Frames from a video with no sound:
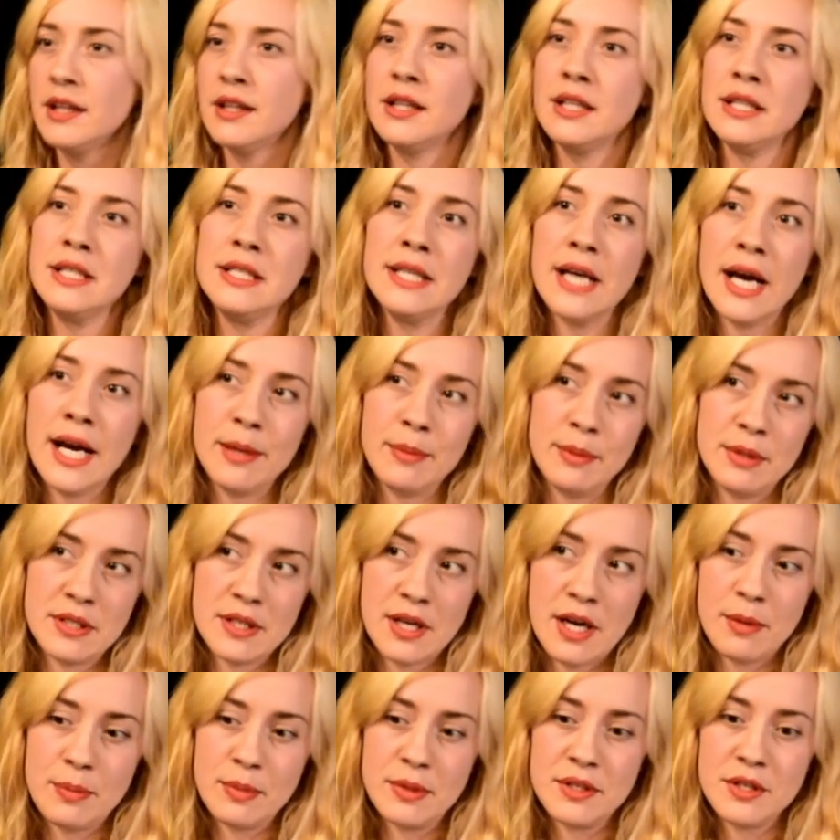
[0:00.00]
The diamond's
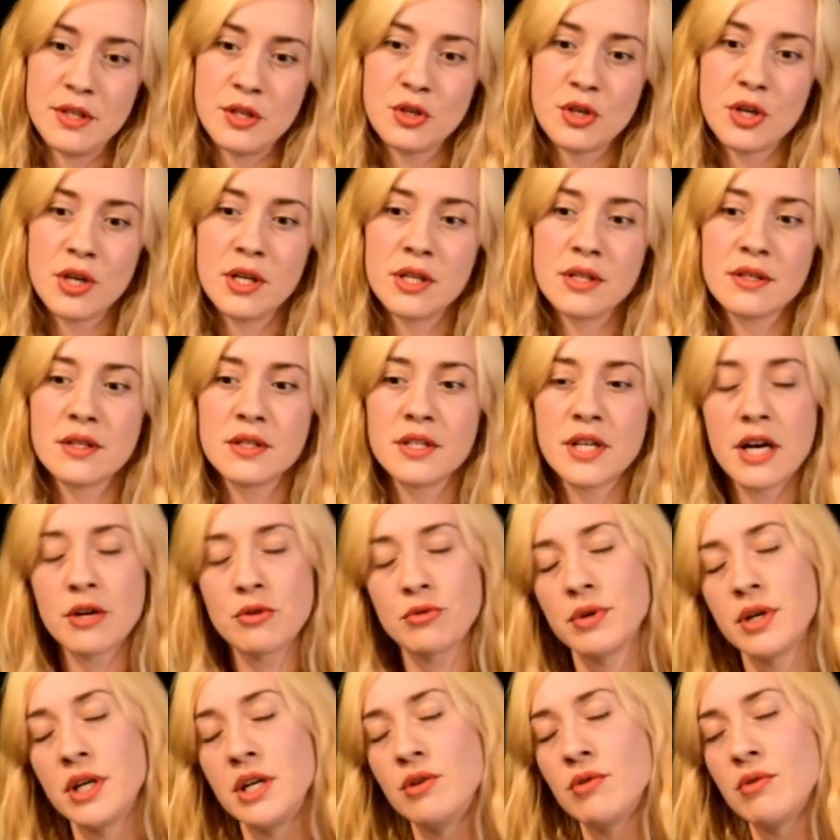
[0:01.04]
composition as a
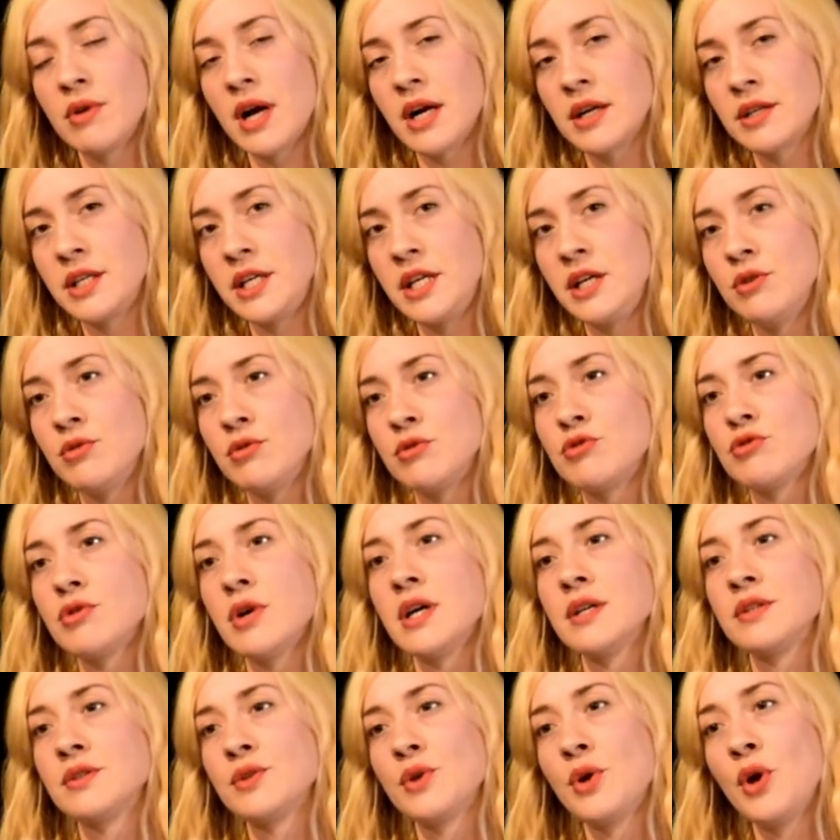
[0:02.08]
tetrahedron octahedron
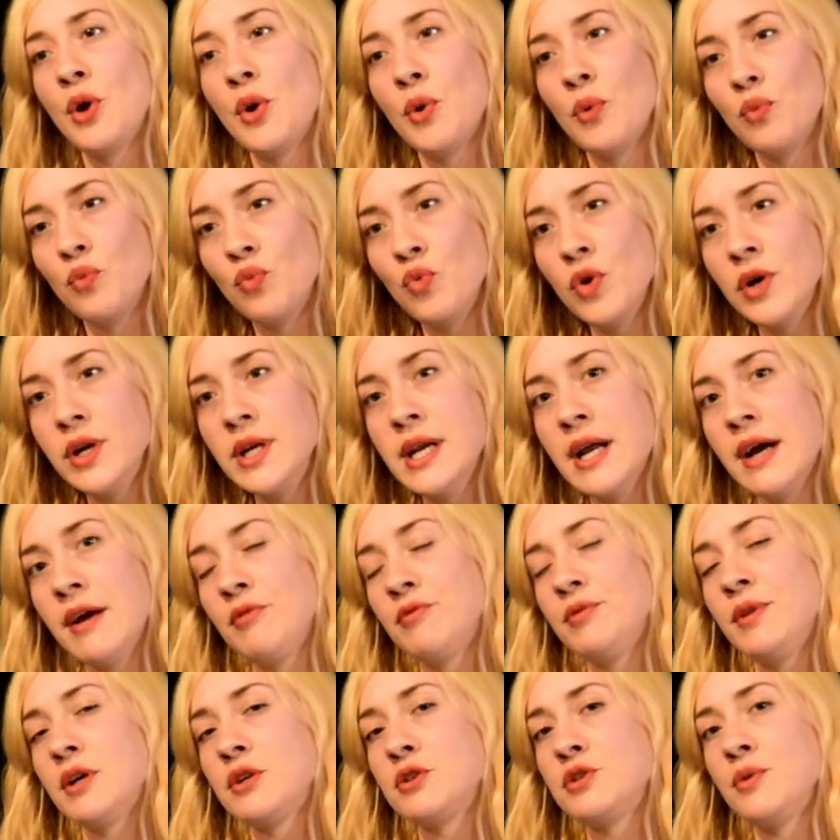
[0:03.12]
truss would not
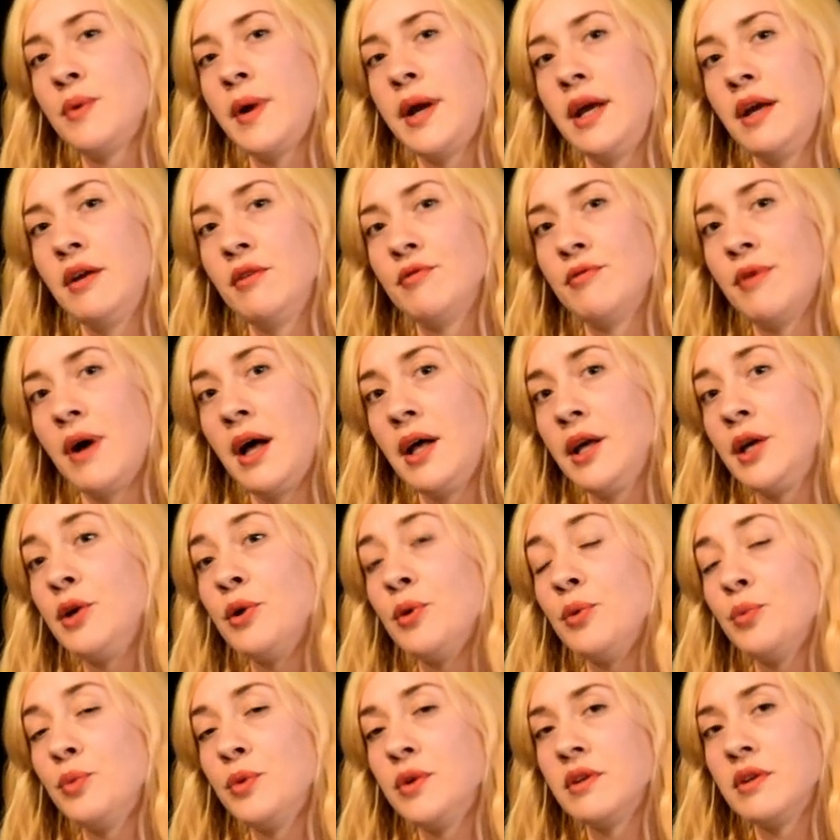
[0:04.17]
fluctuate in
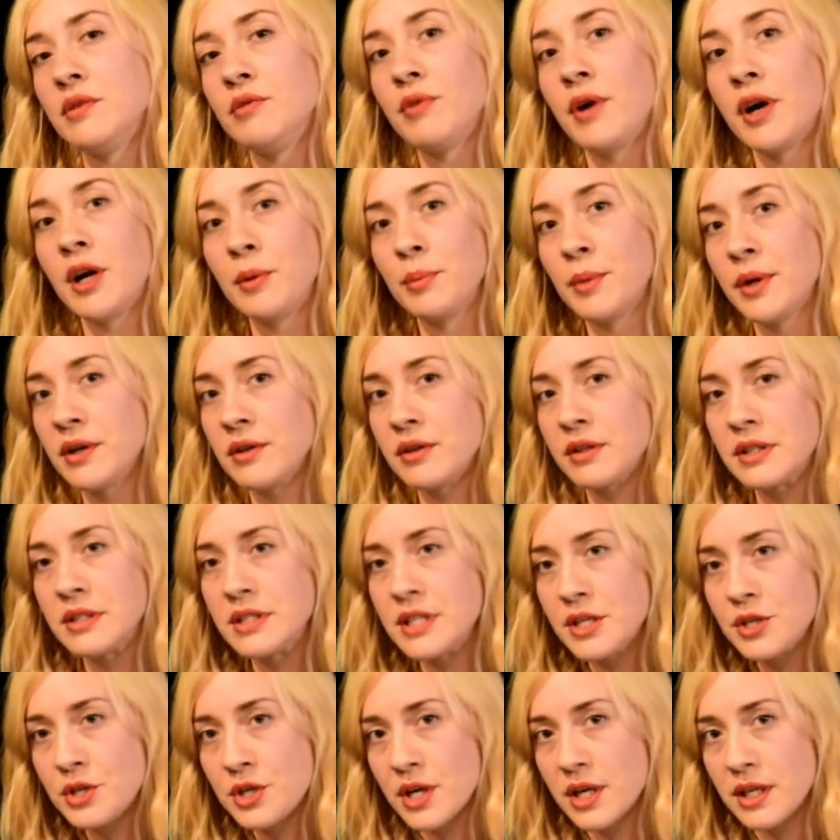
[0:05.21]
volume with environmental
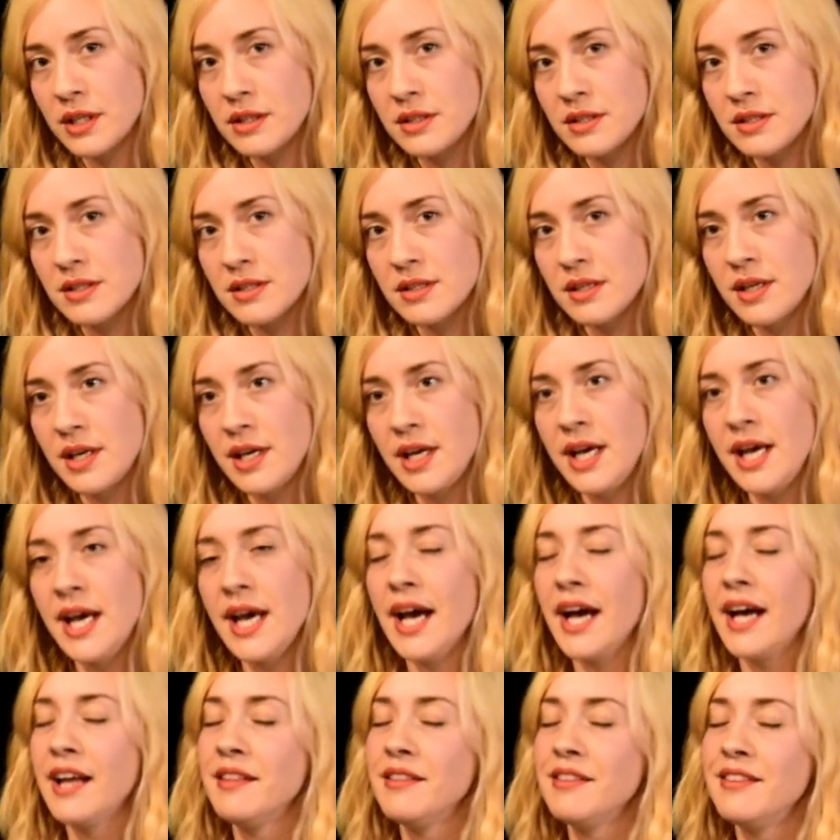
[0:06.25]
conditions,
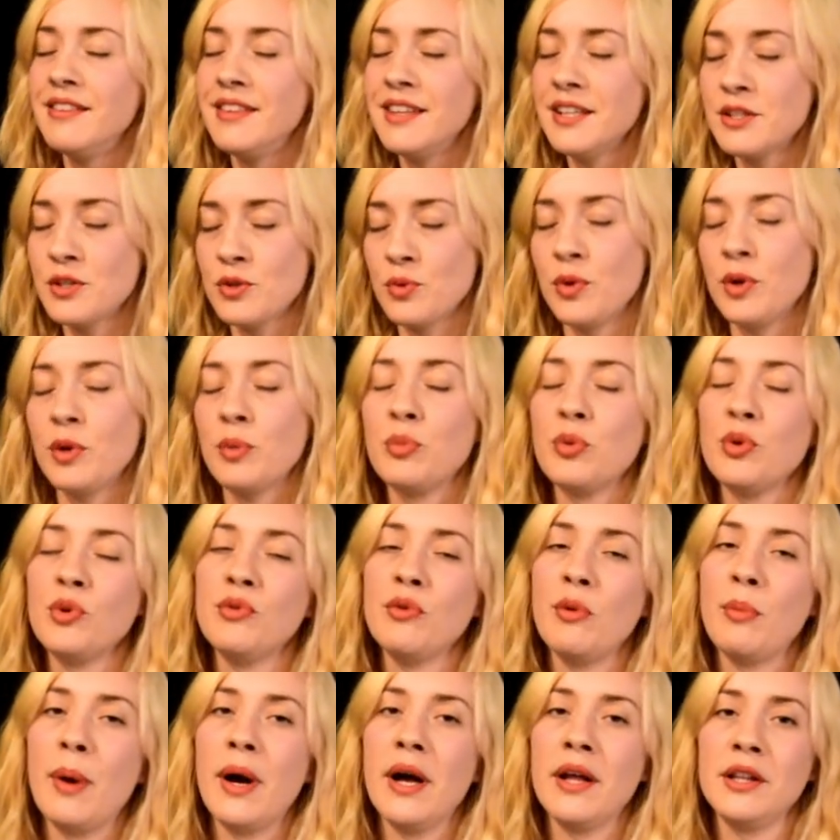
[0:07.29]
and this would
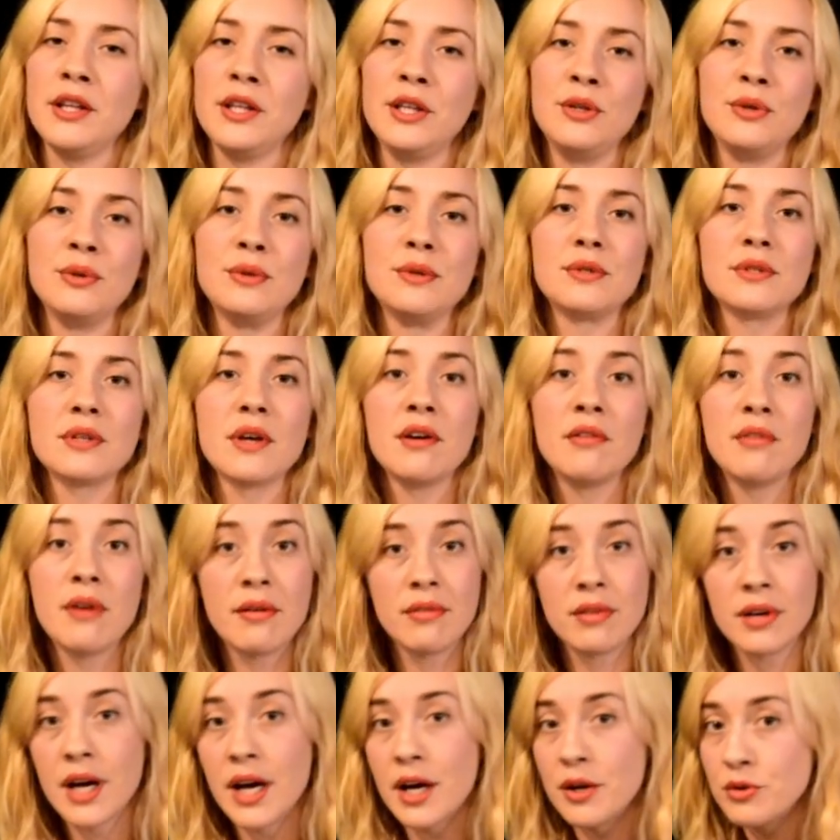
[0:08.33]
improve upon the use of
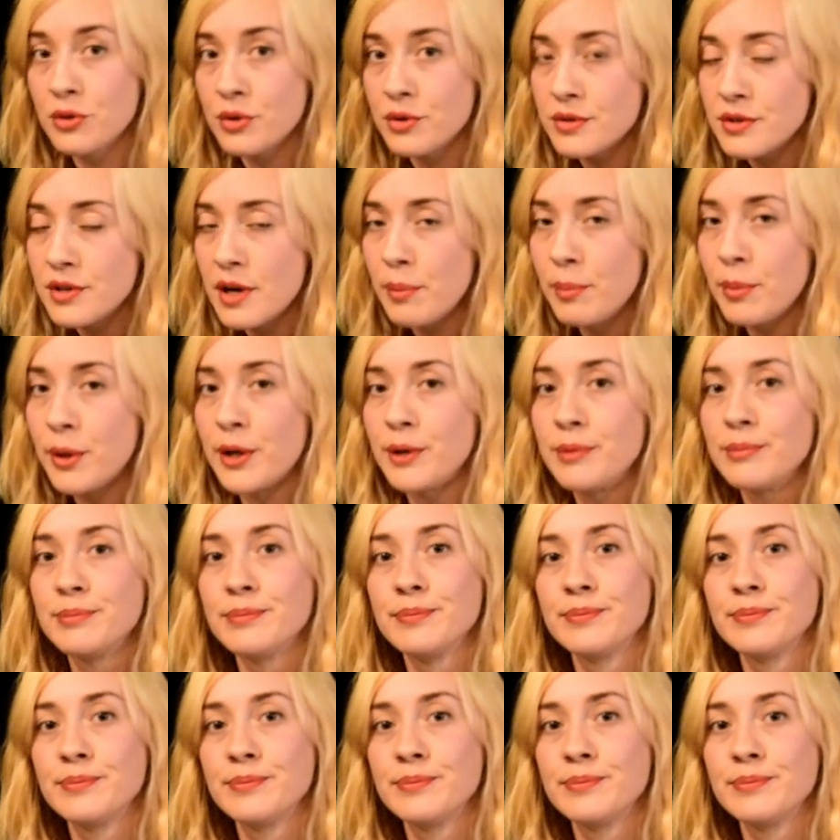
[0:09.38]
Avogadro's number.